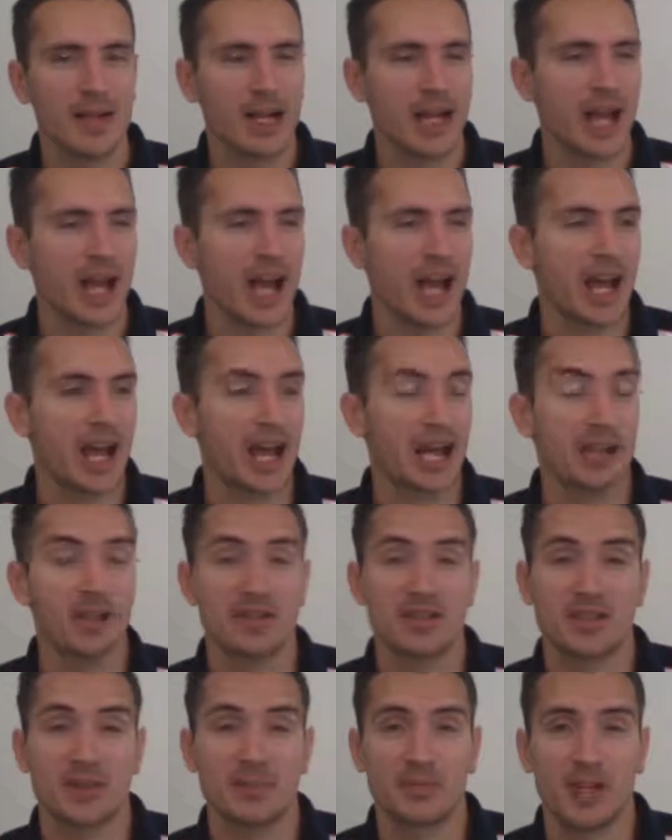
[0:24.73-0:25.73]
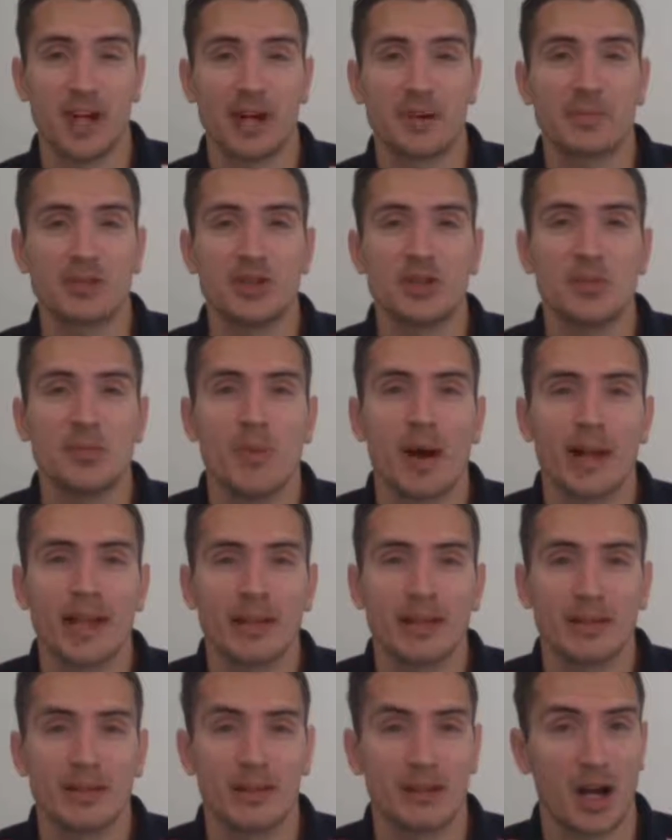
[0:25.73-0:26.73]
and sometimes you might
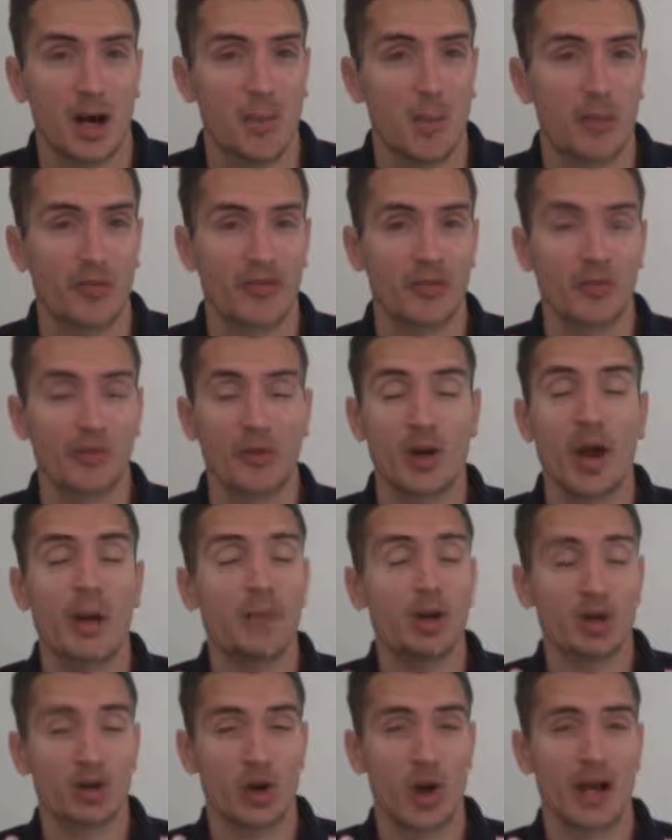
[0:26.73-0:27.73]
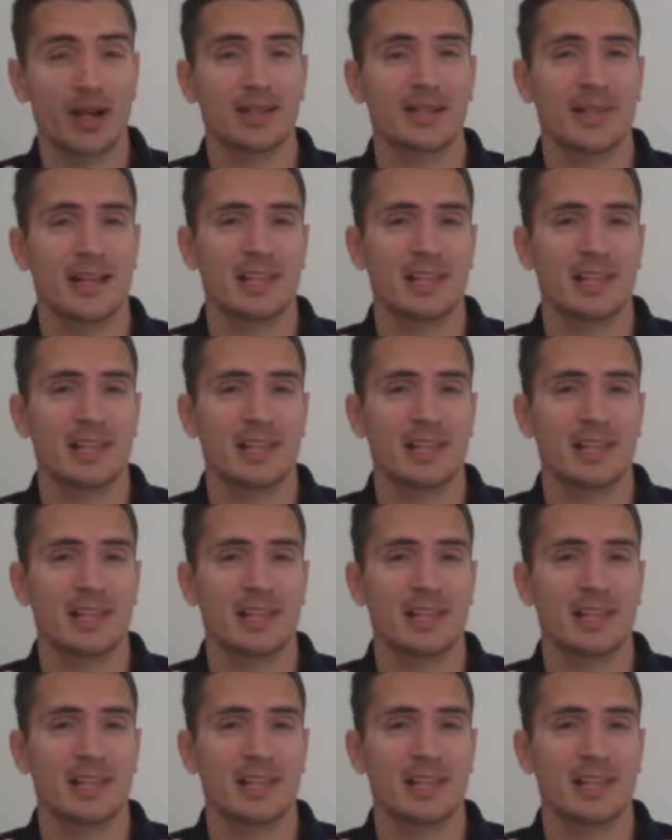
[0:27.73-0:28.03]
come across